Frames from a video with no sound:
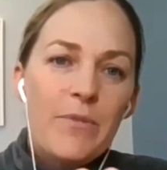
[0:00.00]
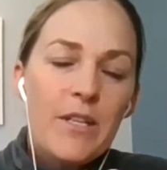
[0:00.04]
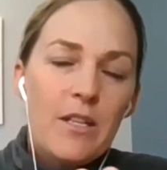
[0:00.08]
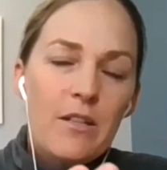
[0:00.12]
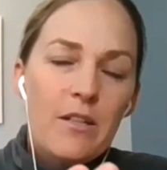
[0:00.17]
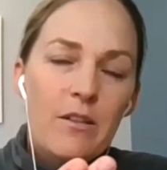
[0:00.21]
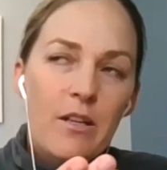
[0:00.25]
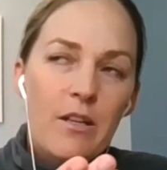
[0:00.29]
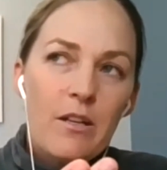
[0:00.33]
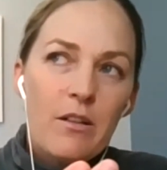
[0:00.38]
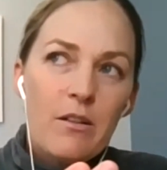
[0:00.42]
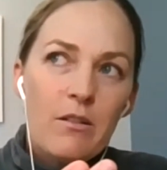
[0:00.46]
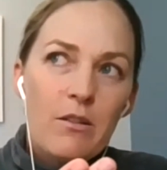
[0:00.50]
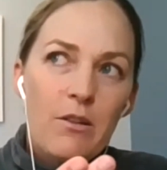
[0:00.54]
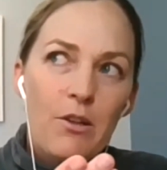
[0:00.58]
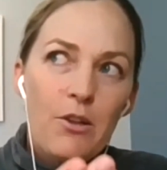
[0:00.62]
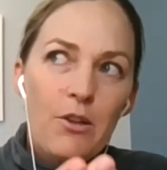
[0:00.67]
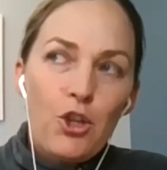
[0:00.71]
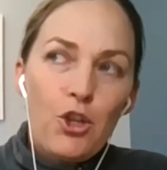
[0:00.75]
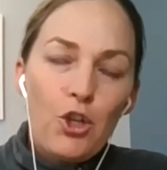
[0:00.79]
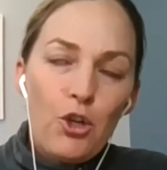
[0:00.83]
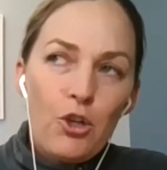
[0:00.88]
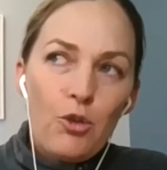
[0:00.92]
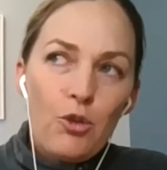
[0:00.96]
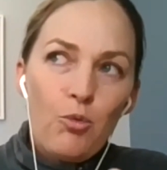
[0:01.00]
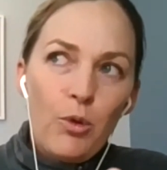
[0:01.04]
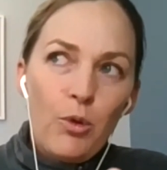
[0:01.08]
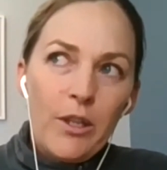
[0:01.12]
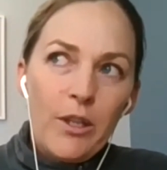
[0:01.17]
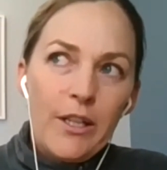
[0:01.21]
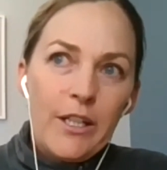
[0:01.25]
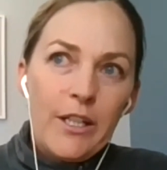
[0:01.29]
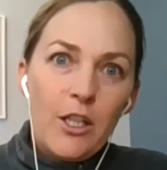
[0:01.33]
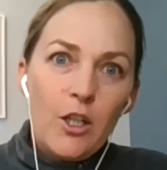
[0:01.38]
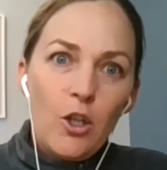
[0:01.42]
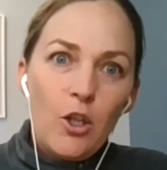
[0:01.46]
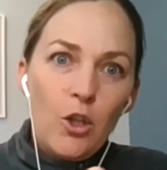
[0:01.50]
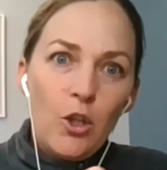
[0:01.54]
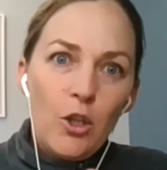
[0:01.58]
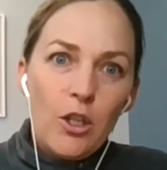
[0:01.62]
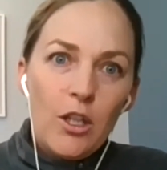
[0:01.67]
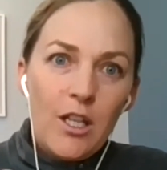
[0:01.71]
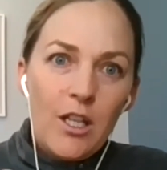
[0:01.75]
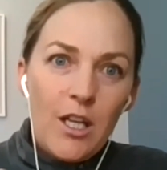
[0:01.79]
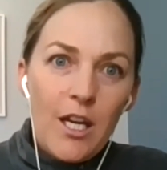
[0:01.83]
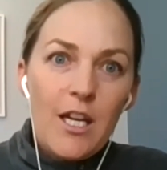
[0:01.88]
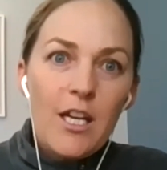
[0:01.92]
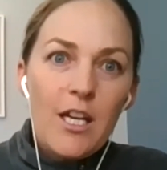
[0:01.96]
the third really
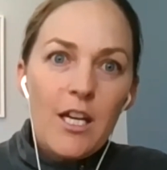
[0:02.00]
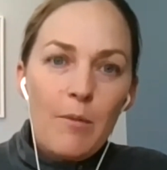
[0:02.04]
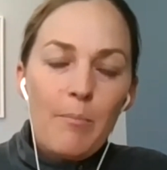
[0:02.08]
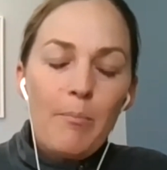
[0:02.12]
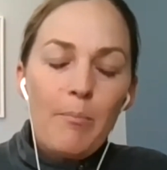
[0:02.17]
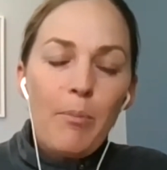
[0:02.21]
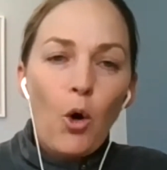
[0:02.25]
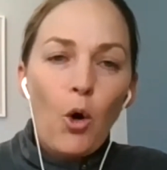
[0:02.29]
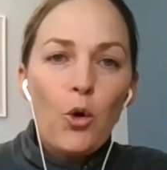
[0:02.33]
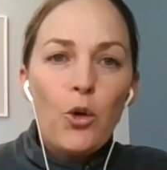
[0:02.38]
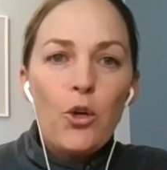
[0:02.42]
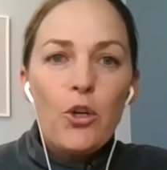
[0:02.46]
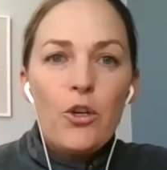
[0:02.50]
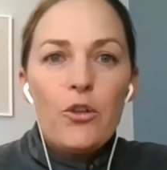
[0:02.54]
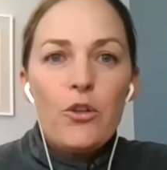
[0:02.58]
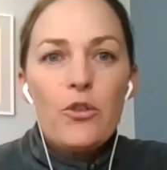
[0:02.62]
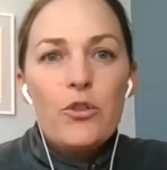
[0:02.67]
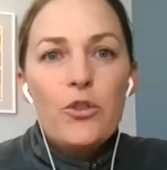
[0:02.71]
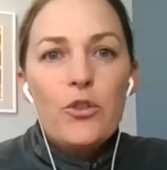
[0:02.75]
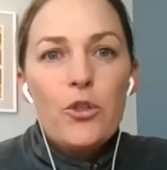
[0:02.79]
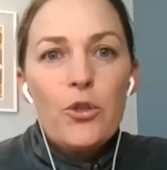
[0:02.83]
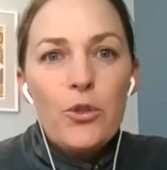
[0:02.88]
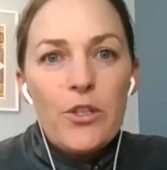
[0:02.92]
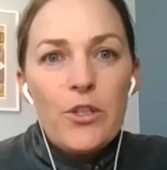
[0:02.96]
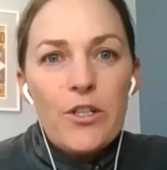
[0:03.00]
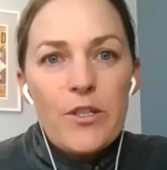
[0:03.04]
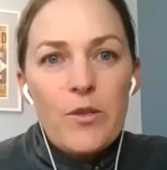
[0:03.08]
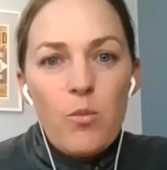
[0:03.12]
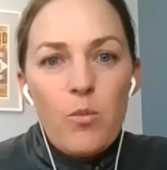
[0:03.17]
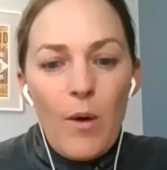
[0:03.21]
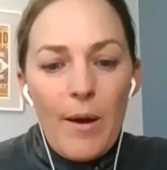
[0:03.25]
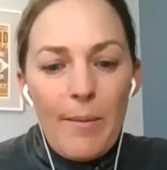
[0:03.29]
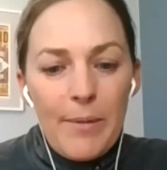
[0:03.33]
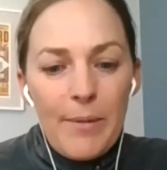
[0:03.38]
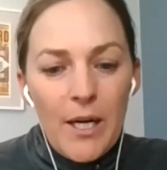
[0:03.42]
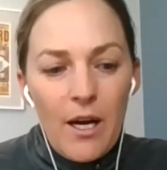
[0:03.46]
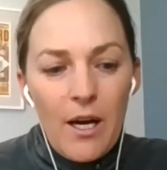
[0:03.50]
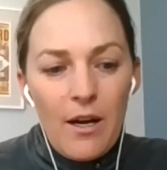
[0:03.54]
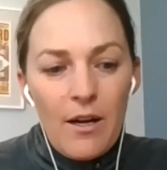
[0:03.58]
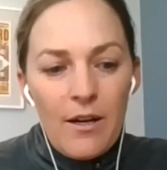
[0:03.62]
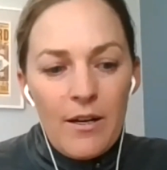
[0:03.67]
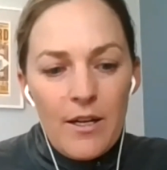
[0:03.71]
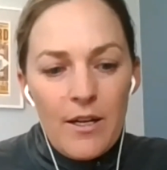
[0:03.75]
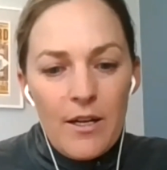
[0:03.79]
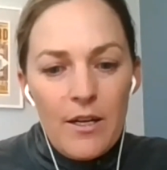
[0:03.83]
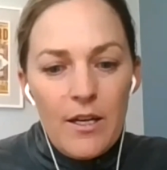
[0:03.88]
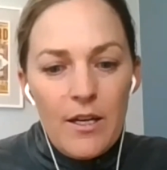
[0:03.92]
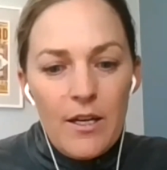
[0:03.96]
key component to this webinar,
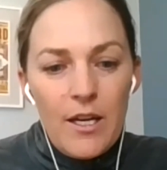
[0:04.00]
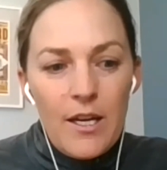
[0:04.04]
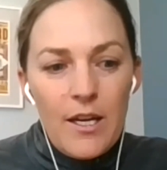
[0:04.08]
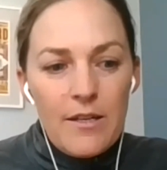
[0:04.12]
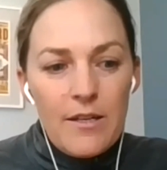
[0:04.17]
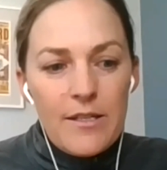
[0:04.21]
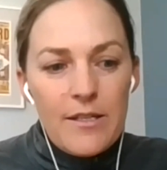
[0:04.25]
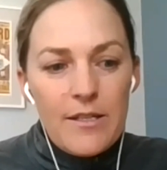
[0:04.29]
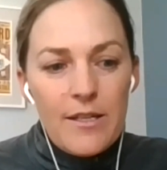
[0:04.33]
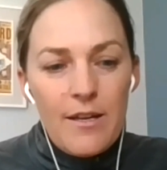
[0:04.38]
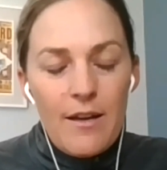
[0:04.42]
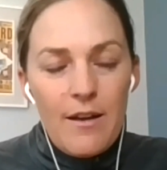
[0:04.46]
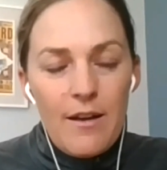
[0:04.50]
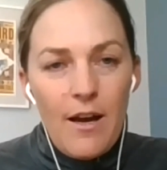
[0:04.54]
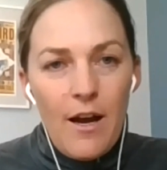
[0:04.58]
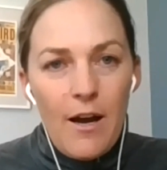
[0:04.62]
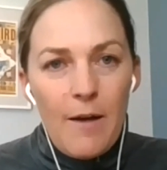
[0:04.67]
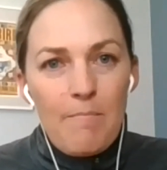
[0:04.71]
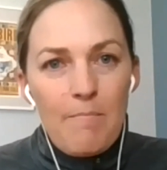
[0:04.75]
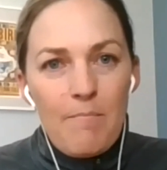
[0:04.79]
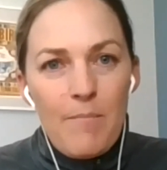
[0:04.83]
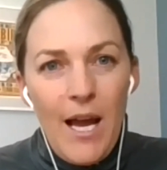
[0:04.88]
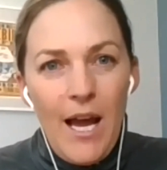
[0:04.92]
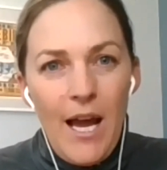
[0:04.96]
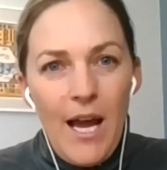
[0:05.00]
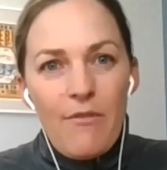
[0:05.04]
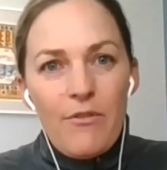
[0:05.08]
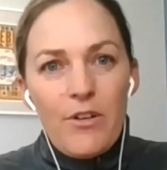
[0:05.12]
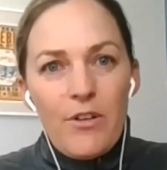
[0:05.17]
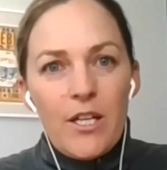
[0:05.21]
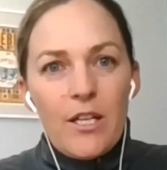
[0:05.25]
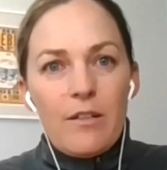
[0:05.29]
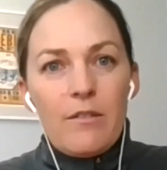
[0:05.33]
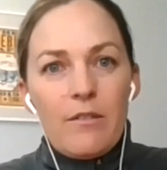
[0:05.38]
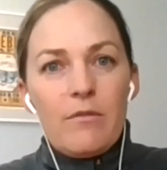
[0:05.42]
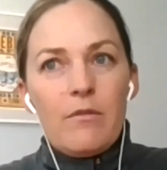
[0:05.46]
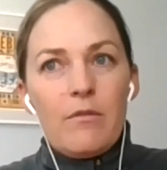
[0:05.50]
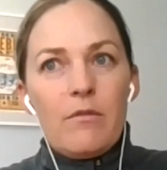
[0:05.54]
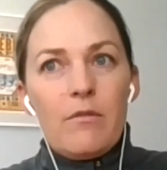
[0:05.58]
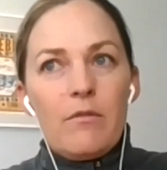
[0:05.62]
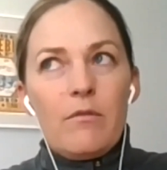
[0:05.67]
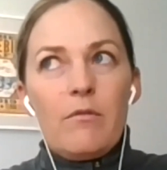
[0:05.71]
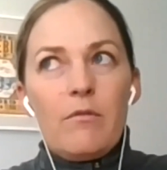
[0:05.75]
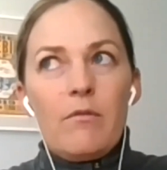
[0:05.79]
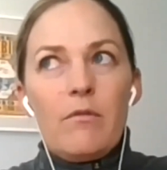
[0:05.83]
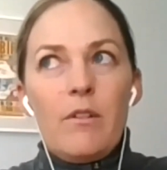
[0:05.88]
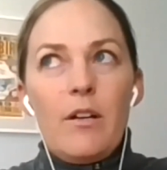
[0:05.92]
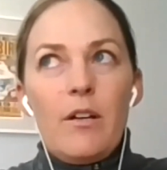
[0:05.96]
is having
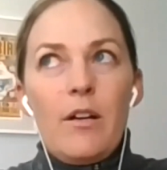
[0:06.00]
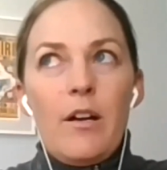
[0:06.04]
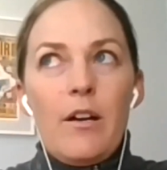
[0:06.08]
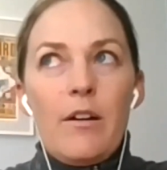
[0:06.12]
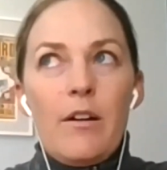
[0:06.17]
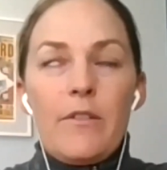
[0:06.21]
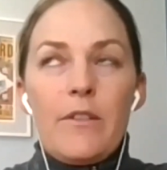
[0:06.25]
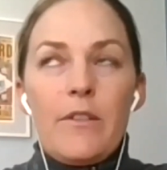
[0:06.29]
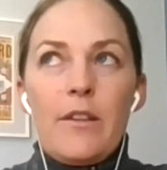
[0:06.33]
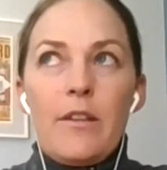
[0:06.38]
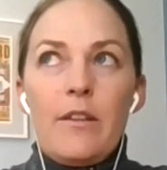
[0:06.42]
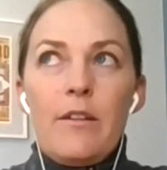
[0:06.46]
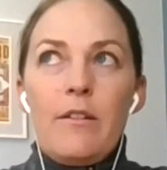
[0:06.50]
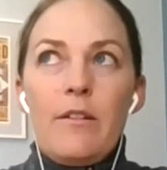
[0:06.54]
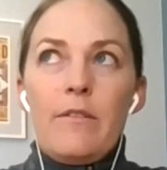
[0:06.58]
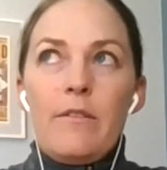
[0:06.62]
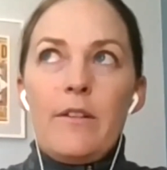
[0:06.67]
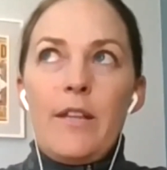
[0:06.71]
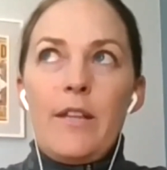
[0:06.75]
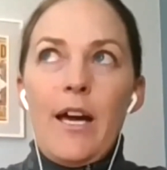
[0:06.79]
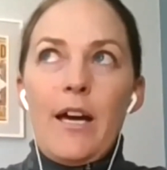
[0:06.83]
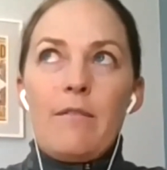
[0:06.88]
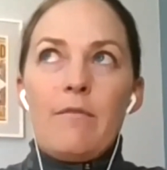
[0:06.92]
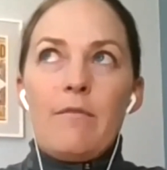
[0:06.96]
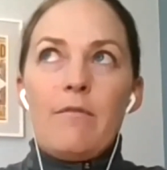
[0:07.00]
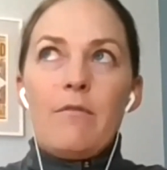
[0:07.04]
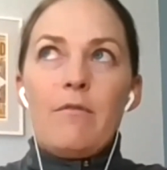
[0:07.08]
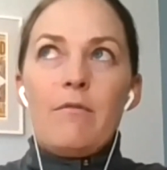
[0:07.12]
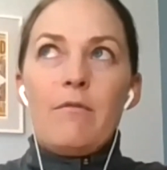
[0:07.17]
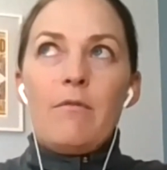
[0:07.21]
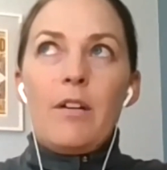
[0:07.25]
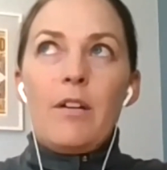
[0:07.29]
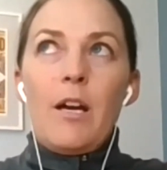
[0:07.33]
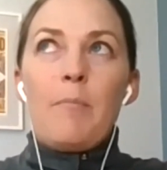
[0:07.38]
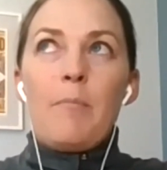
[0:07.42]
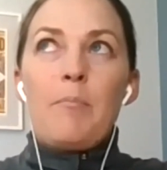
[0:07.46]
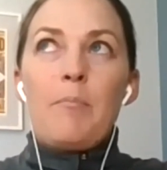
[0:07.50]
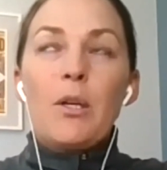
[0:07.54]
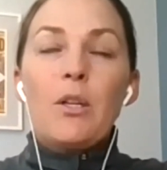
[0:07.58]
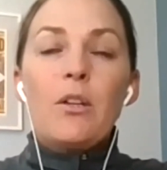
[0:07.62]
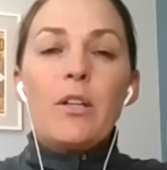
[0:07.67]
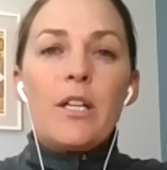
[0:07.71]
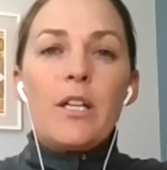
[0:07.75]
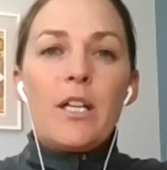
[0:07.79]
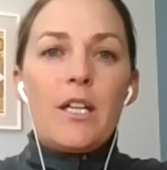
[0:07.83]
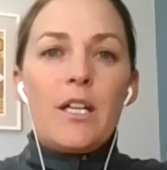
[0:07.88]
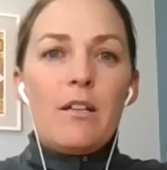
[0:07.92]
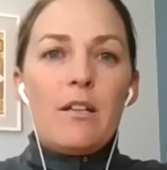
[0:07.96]
that
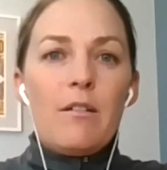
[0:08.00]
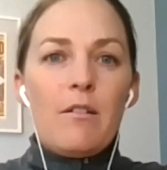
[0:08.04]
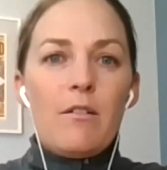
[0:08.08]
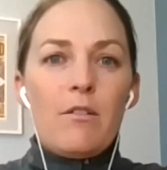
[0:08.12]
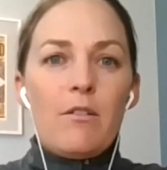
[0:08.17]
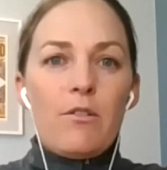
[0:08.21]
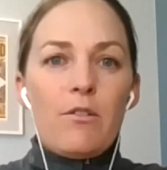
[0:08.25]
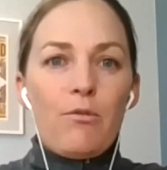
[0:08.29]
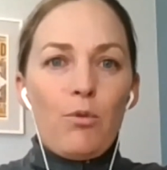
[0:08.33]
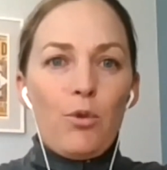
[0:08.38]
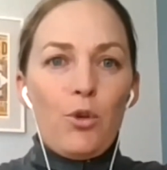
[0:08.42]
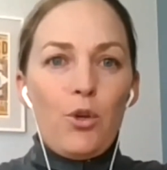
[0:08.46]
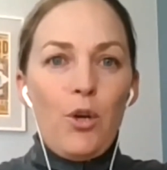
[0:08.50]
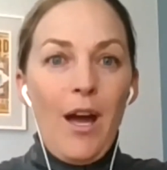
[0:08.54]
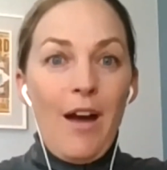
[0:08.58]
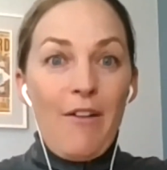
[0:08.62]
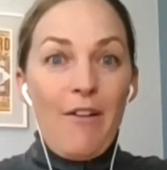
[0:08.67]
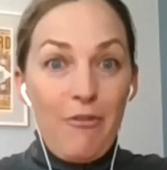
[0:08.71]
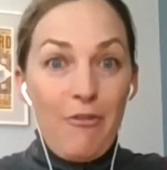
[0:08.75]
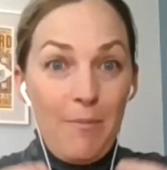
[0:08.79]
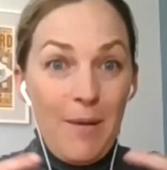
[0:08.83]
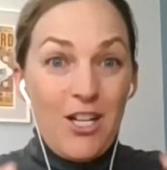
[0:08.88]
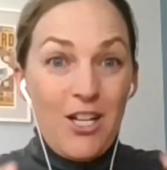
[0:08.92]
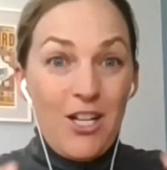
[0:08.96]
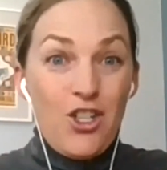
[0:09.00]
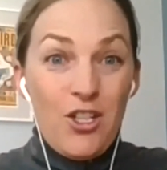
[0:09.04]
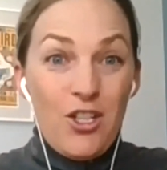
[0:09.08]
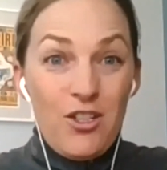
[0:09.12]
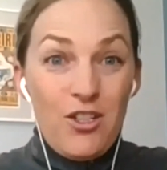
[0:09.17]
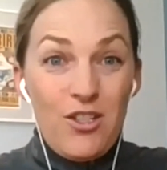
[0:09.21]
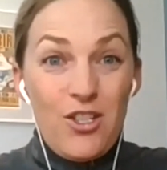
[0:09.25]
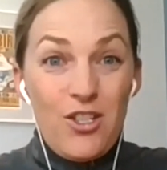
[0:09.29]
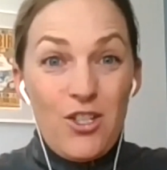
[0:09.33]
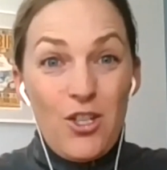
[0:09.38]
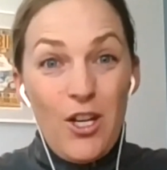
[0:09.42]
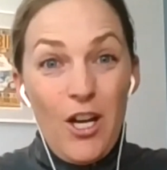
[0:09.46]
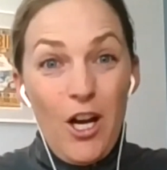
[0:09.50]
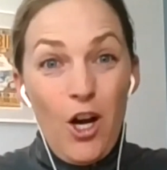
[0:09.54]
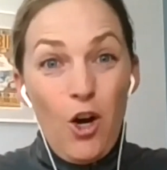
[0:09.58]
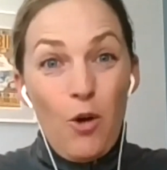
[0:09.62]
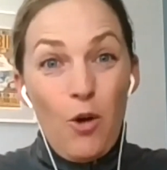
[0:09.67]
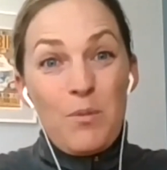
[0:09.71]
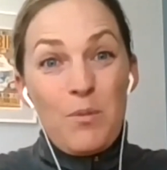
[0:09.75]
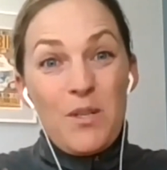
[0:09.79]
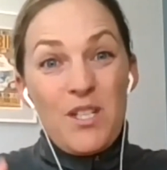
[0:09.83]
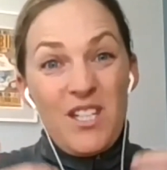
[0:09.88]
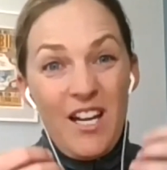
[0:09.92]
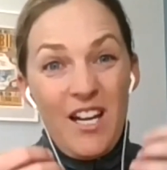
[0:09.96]
ability through affirmations to
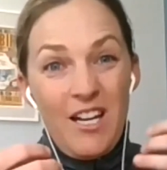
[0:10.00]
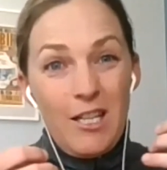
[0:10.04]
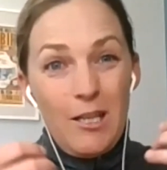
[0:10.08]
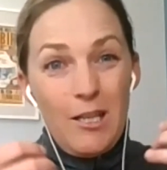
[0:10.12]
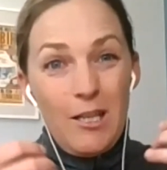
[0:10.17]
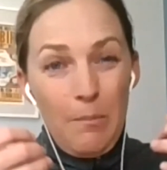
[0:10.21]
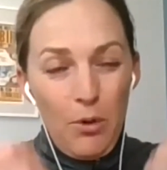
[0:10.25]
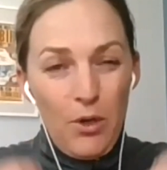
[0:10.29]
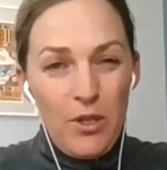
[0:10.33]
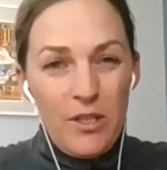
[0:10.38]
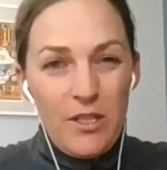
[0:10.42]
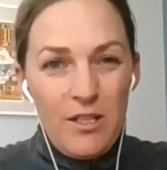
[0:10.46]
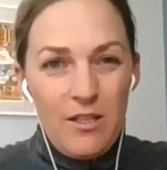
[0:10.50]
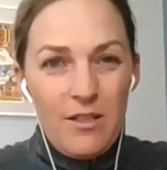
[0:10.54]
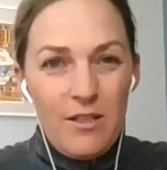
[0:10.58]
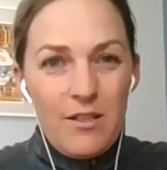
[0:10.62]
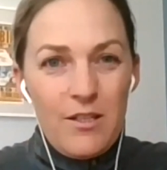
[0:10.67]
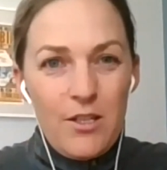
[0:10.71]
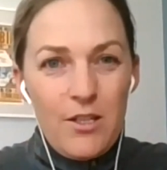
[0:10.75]
help stay in the present.